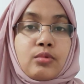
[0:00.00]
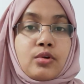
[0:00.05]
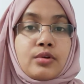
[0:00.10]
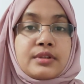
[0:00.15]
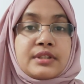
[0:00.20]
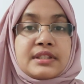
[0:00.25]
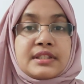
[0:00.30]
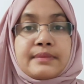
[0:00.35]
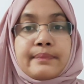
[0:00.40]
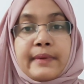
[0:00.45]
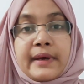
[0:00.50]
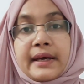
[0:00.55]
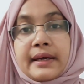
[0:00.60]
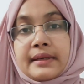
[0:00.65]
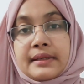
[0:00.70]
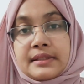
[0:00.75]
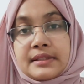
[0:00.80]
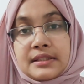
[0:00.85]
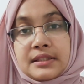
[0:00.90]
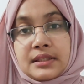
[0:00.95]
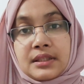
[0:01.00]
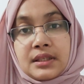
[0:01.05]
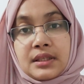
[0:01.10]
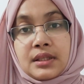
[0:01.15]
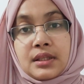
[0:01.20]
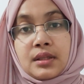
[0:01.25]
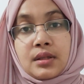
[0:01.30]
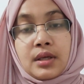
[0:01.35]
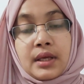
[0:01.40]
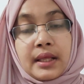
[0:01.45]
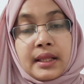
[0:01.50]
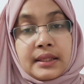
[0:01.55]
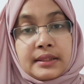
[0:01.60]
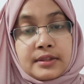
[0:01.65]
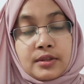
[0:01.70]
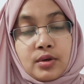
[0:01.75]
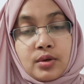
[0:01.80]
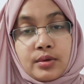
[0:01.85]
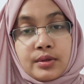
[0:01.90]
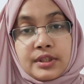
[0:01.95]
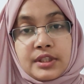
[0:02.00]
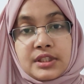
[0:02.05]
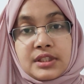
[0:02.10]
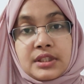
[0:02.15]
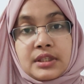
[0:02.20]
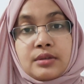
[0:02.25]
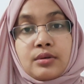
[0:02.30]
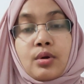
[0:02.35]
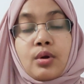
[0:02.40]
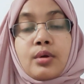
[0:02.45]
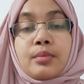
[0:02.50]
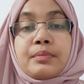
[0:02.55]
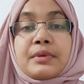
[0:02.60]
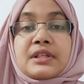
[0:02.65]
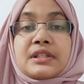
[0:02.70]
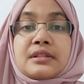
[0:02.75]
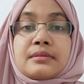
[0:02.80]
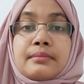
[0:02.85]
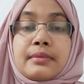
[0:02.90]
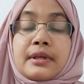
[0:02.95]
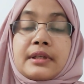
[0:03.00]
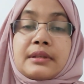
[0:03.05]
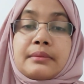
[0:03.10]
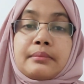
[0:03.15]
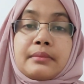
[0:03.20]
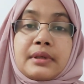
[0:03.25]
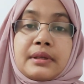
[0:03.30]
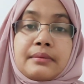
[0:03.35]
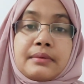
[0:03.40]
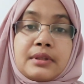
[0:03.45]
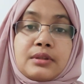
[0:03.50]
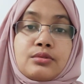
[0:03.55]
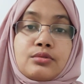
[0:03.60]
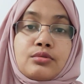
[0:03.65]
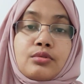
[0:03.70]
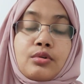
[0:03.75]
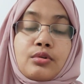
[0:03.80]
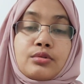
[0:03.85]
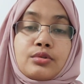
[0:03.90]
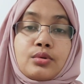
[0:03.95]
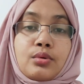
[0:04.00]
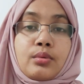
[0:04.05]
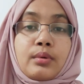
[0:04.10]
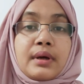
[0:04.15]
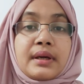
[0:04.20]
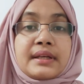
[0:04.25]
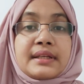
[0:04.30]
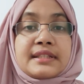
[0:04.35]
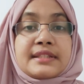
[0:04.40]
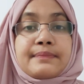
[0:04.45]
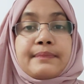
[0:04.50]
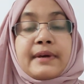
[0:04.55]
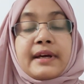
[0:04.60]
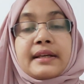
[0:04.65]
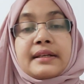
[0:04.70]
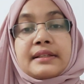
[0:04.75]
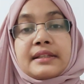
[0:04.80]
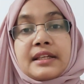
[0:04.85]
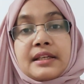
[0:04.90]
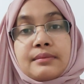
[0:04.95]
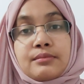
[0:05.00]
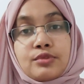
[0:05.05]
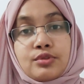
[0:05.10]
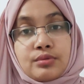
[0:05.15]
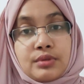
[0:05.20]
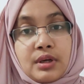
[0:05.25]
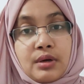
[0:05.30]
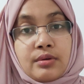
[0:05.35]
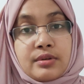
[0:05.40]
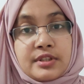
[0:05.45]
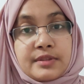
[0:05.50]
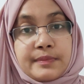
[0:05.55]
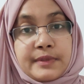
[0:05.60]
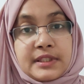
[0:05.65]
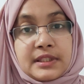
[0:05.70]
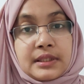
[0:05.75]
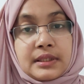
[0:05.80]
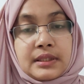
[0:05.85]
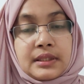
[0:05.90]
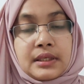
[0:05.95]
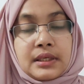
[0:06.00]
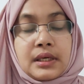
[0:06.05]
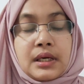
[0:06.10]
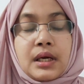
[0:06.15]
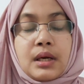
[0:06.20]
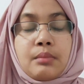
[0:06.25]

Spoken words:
about his parent health condition, or patient party maybe do not know why his parent came to the hospital,